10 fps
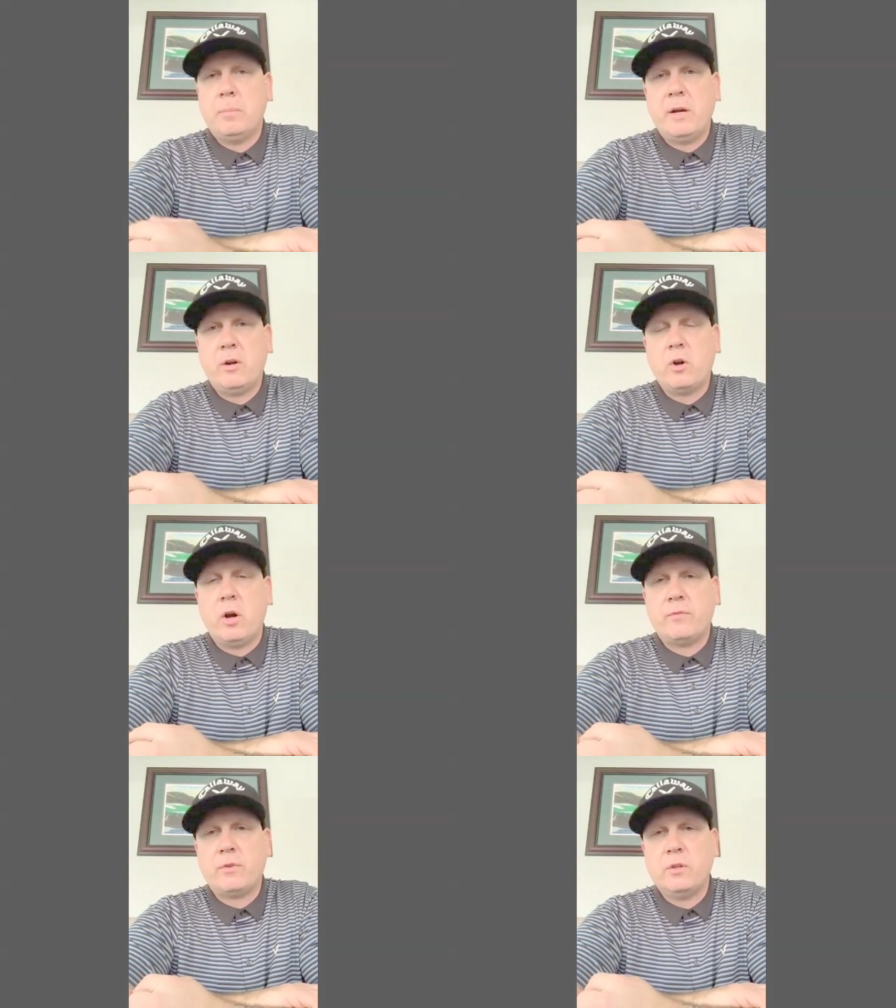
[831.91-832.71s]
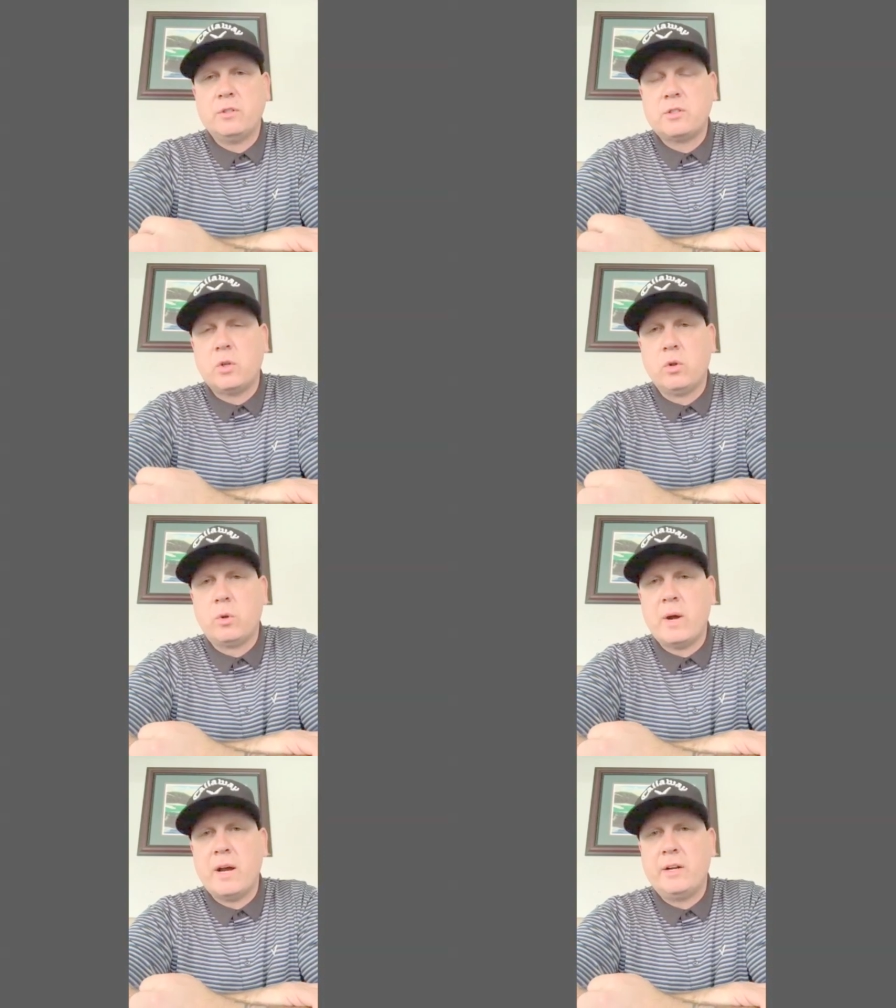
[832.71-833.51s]
pair golfer, a
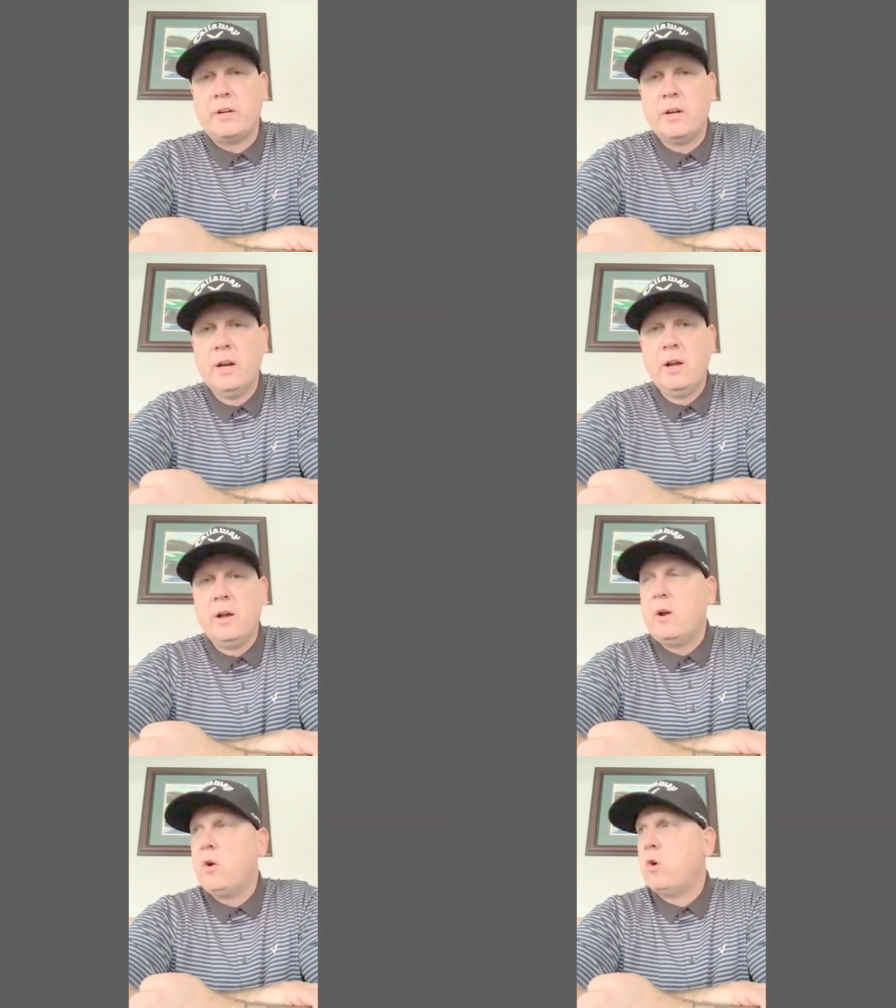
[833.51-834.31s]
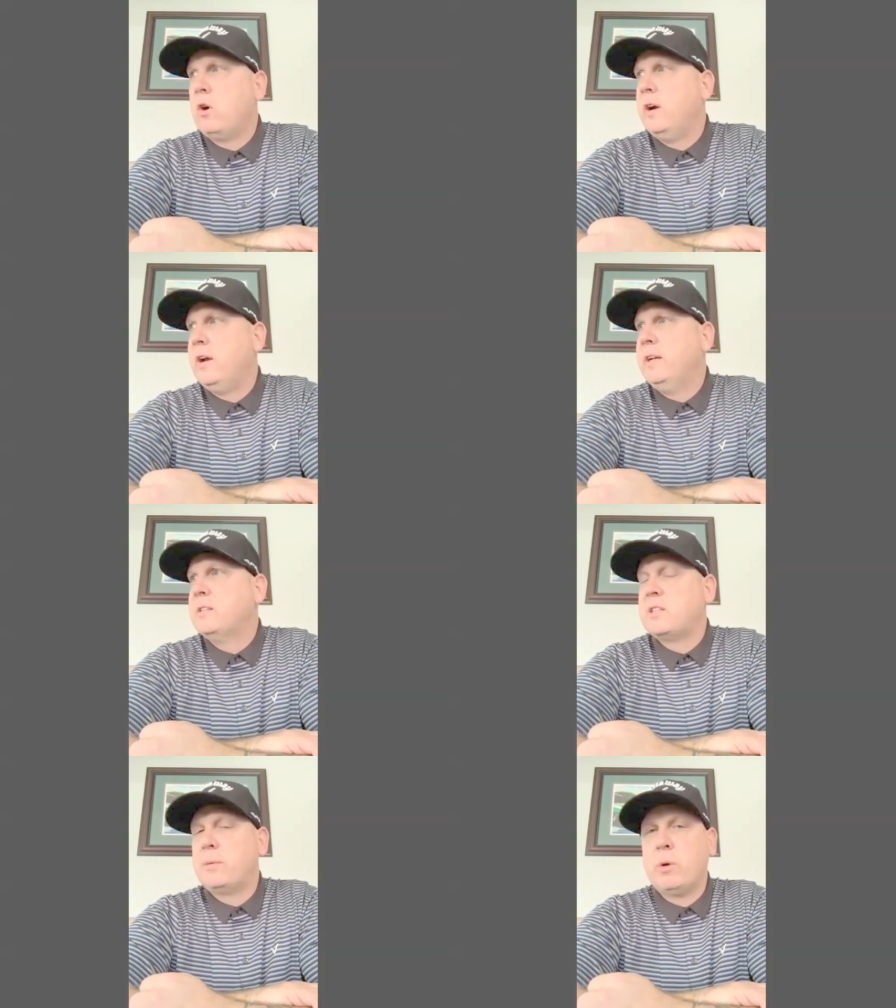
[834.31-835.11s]
solo rider, or a
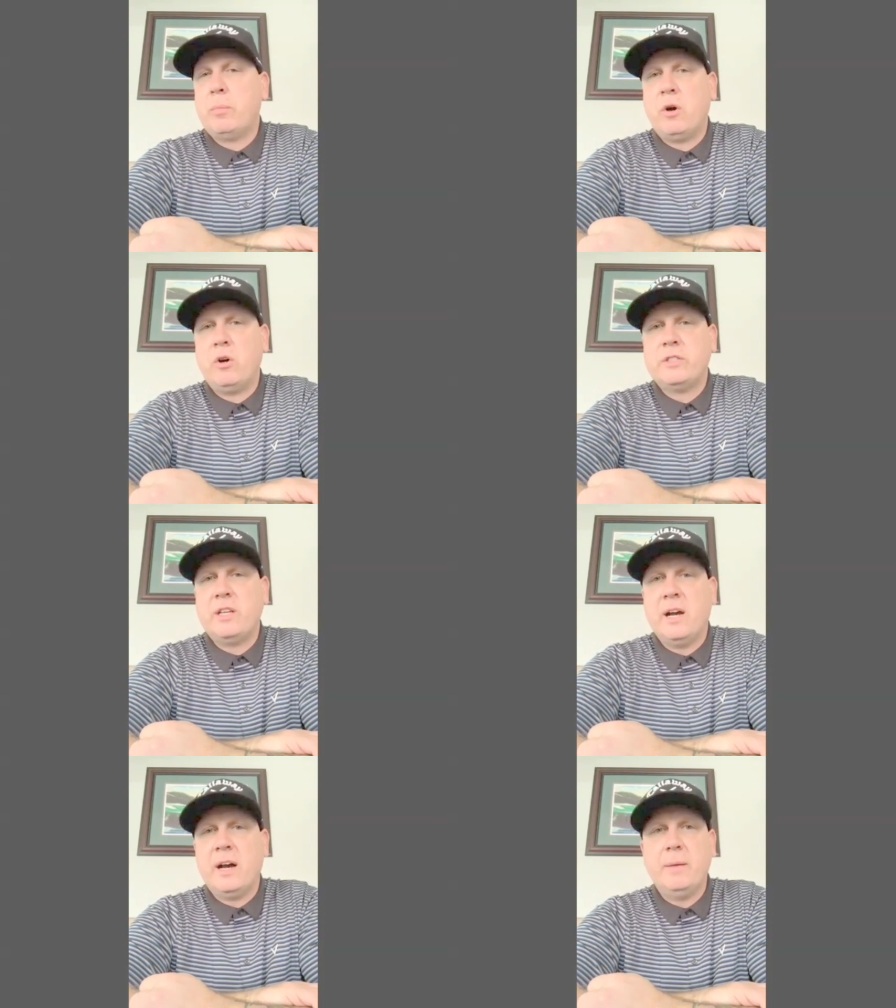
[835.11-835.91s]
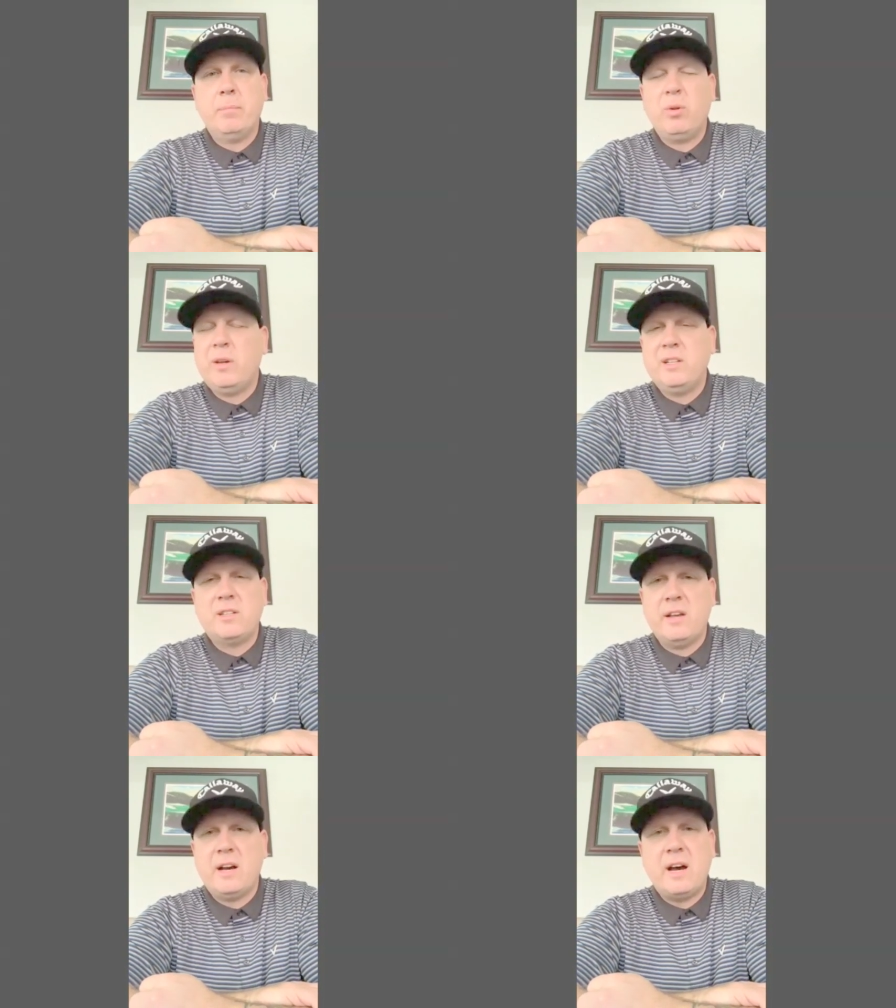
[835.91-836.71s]
cerebral palsy guy playing
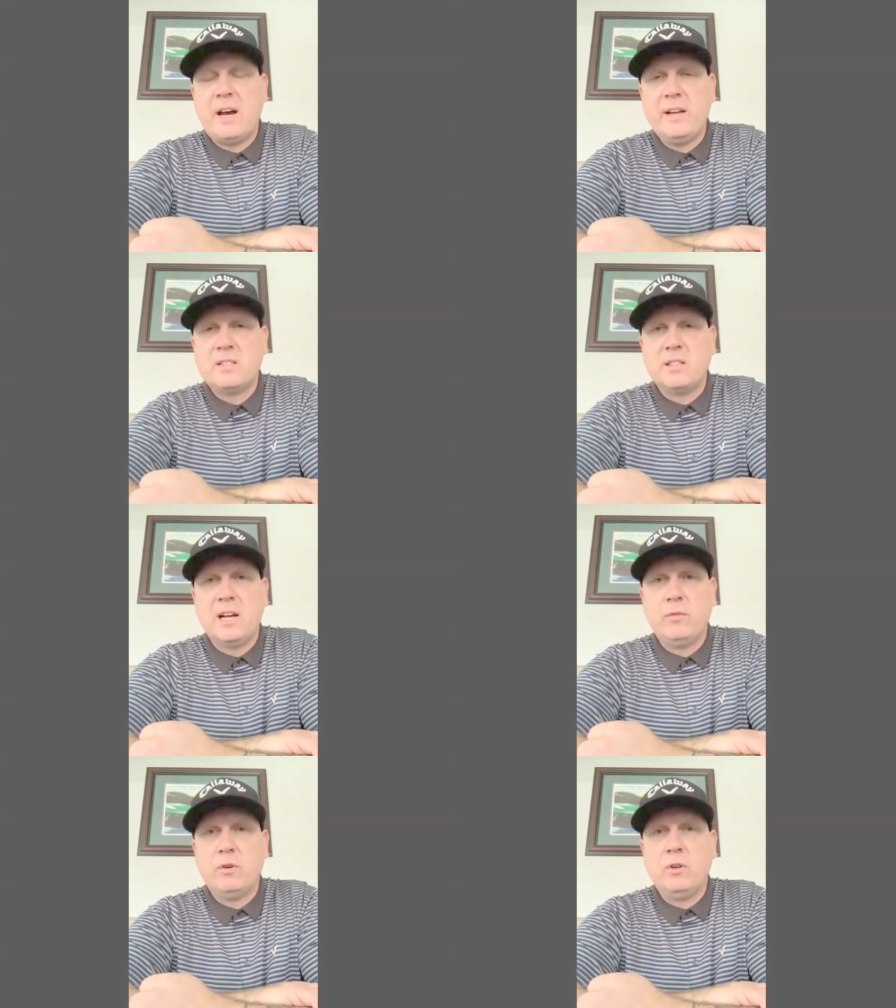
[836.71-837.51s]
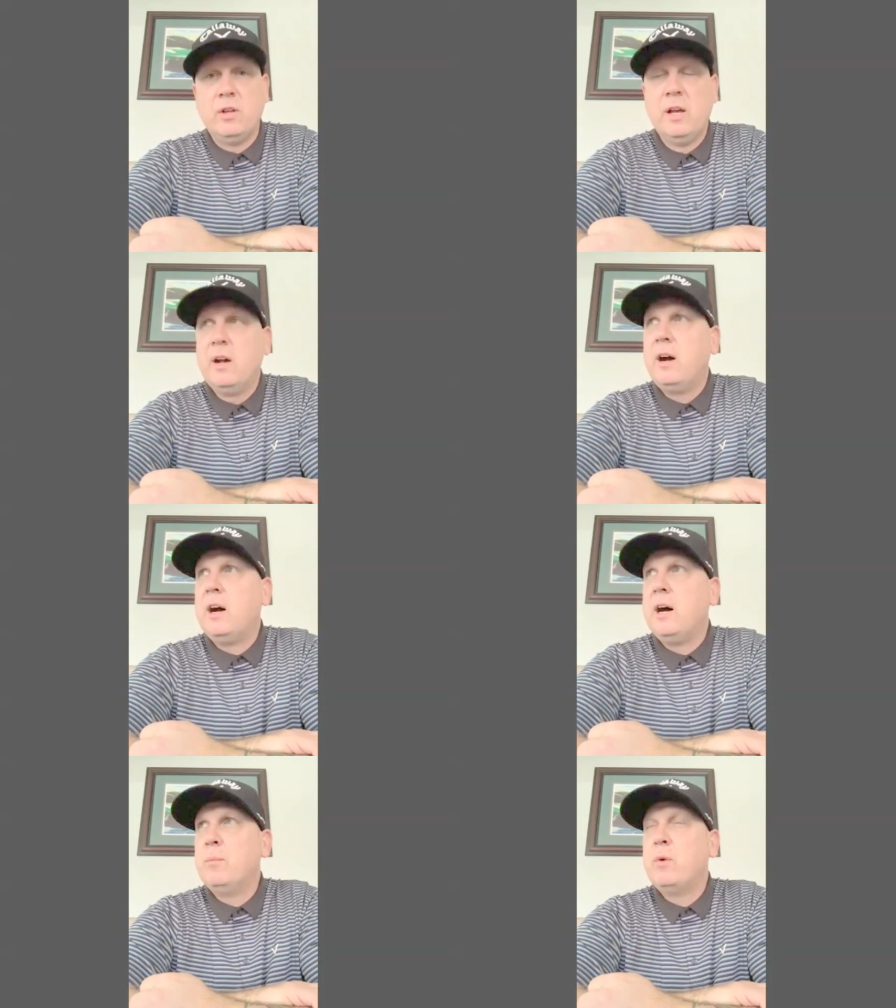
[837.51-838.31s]
to the highest level,
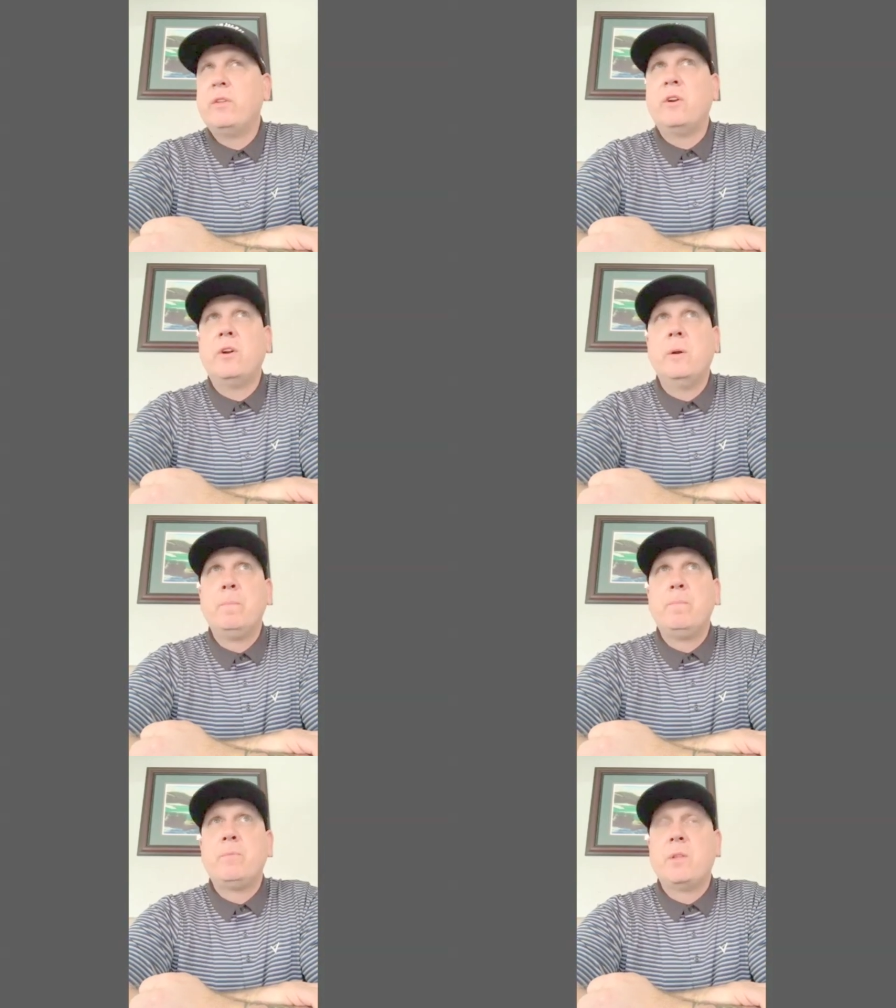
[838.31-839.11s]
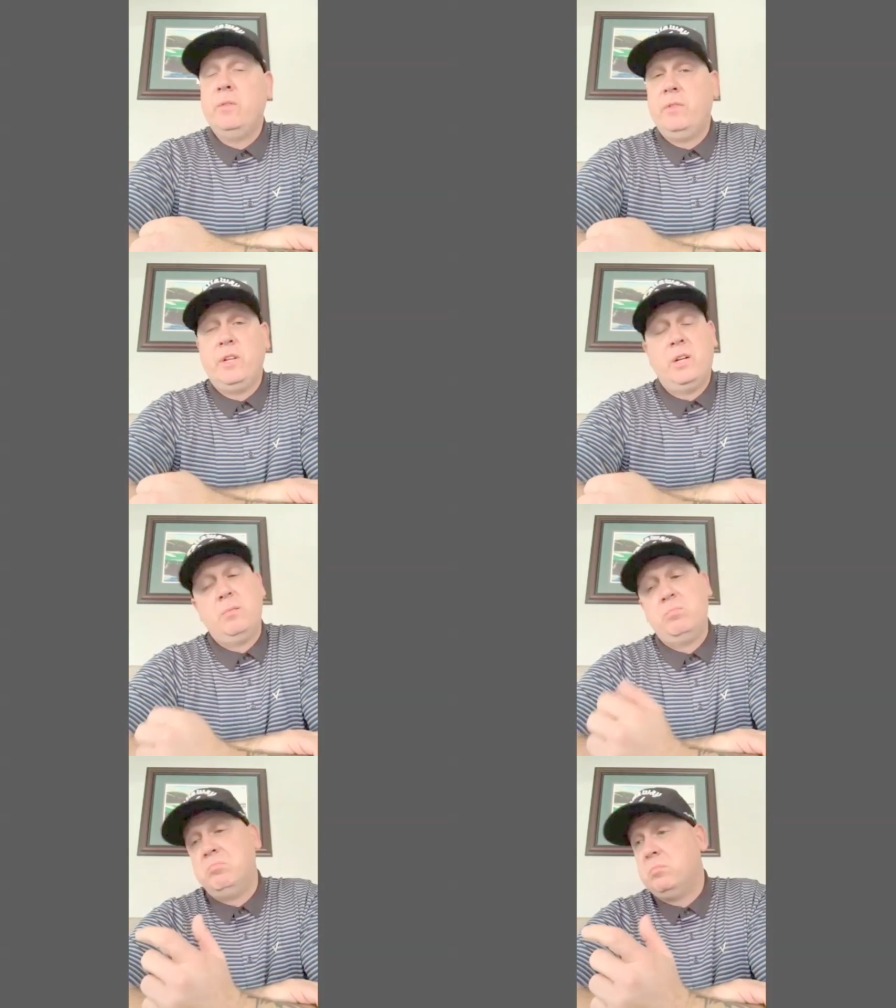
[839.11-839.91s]
whether they're,